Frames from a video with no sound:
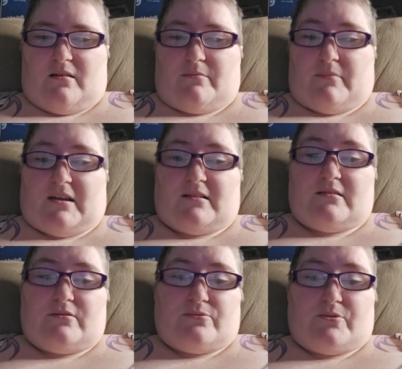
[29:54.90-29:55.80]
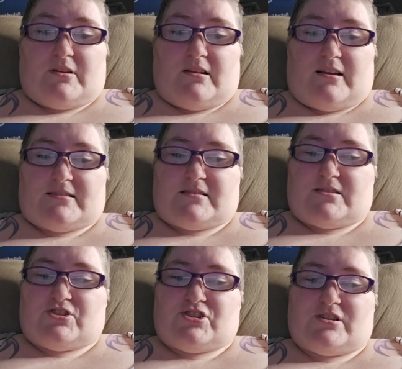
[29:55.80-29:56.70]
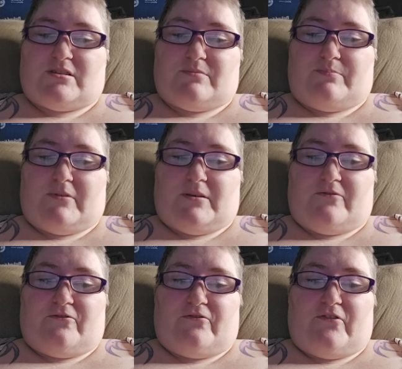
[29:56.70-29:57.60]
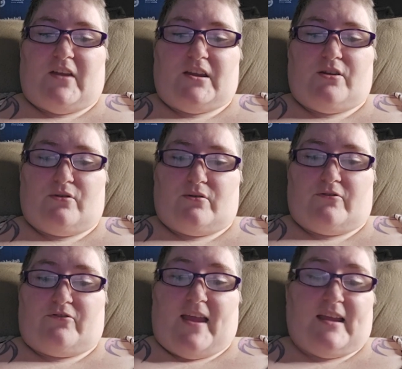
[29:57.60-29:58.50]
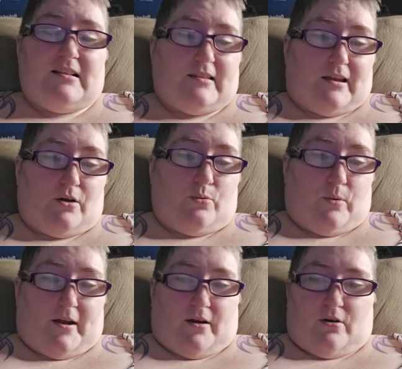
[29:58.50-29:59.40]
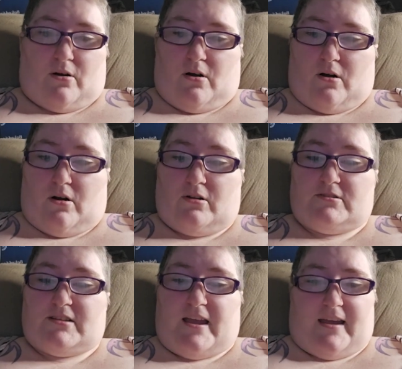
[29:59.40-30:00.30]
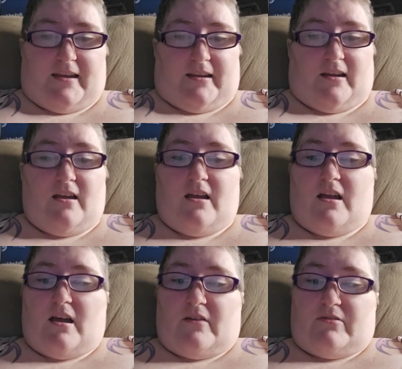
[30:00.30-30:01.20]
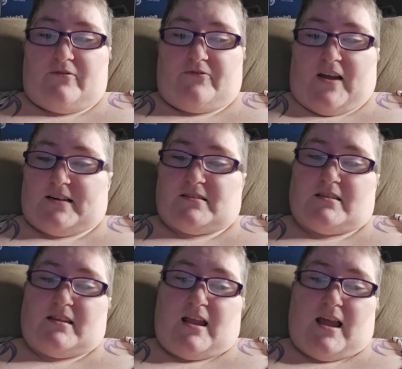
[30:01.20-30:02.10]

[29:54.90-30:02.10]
Melanie realized that she had been vaguely aware all day of the fact that the